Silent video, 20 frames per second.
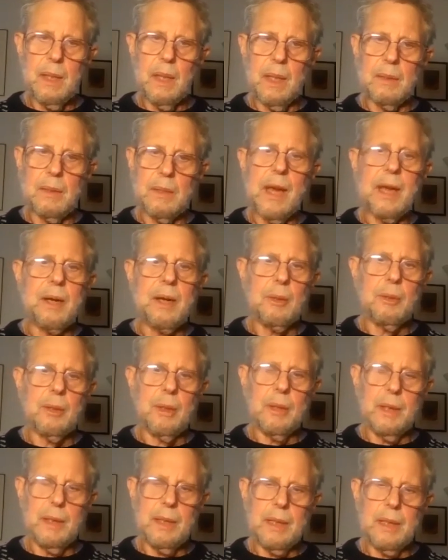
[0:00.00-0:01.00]
not
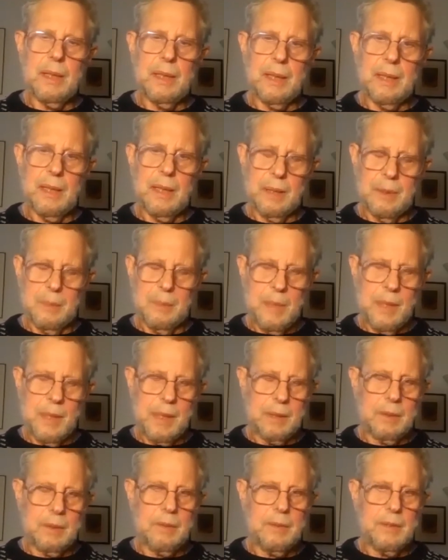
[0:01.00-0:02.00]
only in the
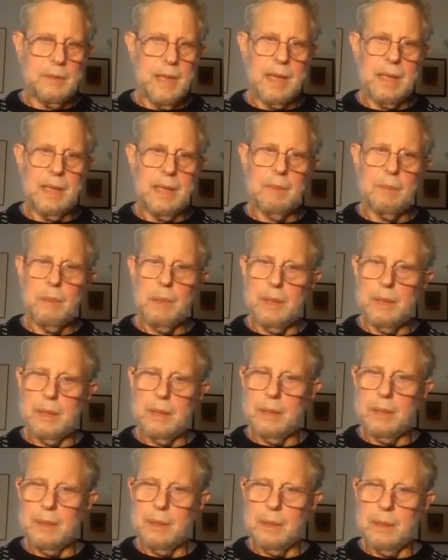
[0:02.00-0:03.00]
medical setting,
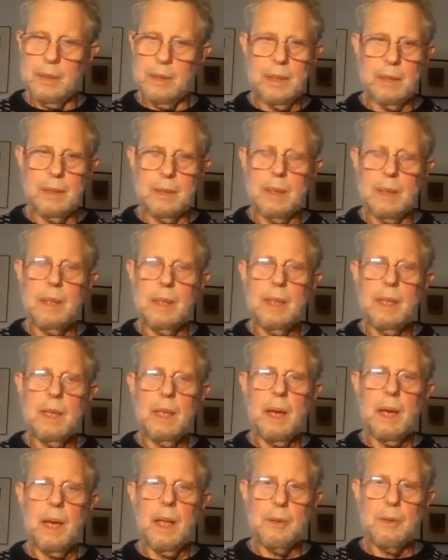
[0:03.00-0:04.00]
but in
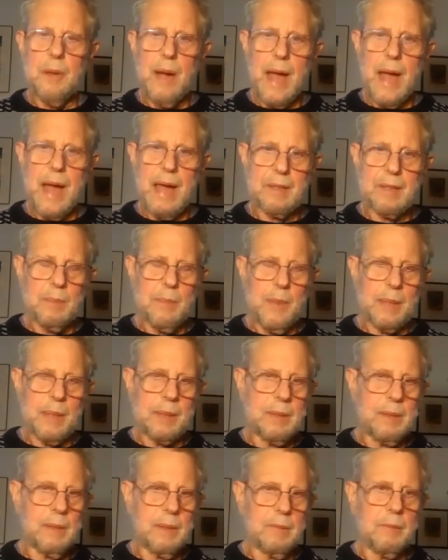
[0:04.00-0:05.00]
other
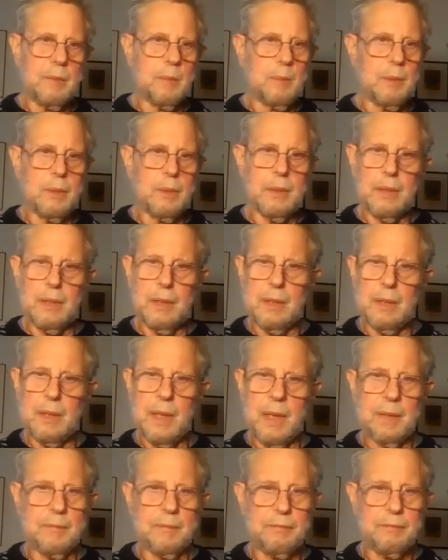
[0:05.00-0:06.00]
aspects of community
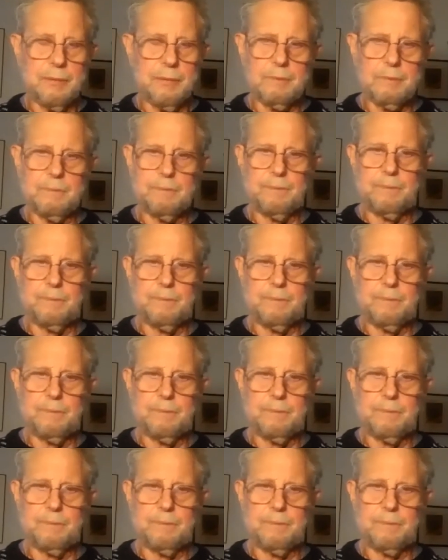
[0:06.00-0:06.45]
life.